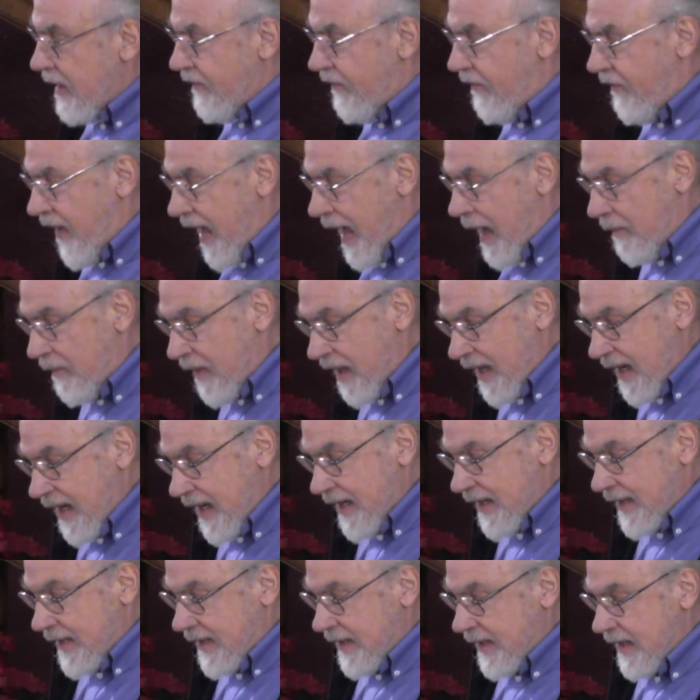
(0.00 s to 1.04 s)

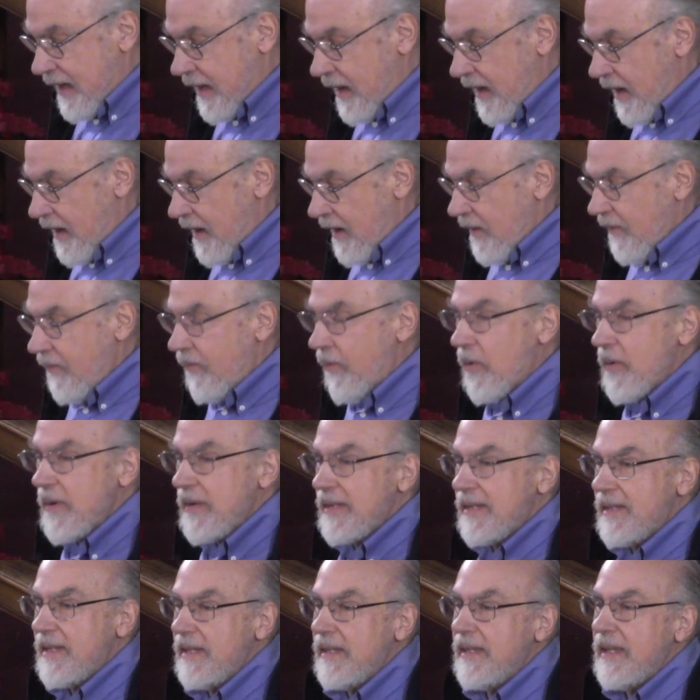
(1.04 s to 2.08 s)
families
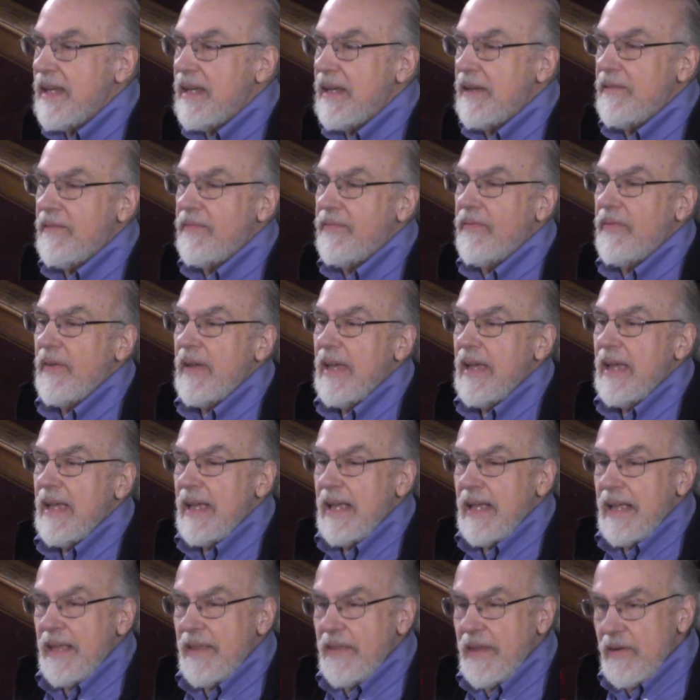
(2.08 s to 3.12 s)
forced to leave
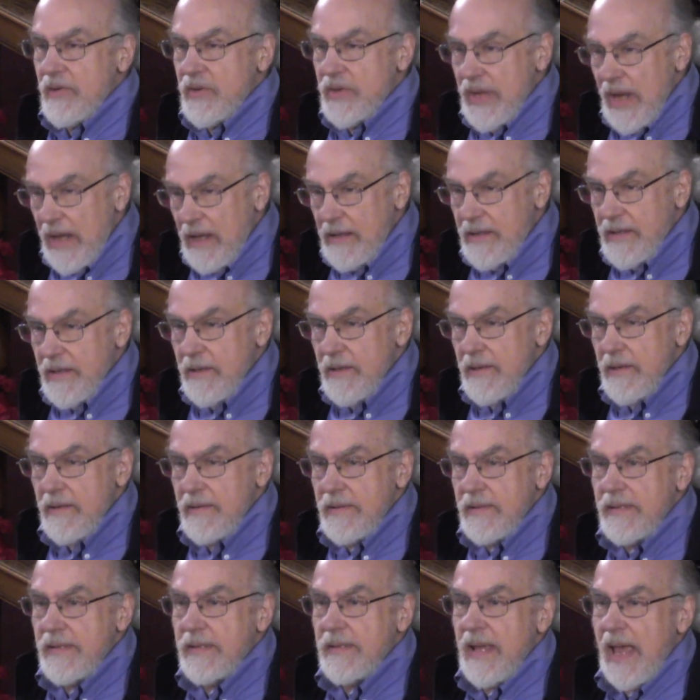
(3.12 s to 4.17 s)
their
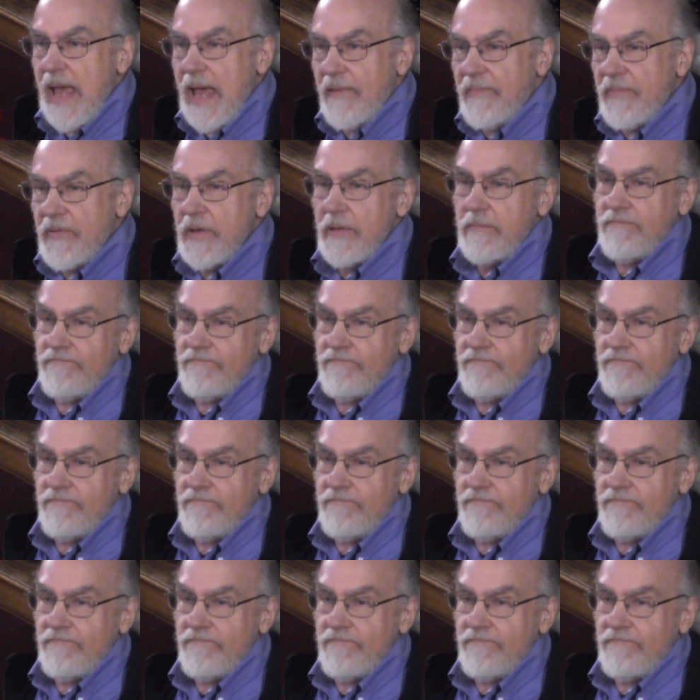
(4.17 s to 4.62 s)
shelters after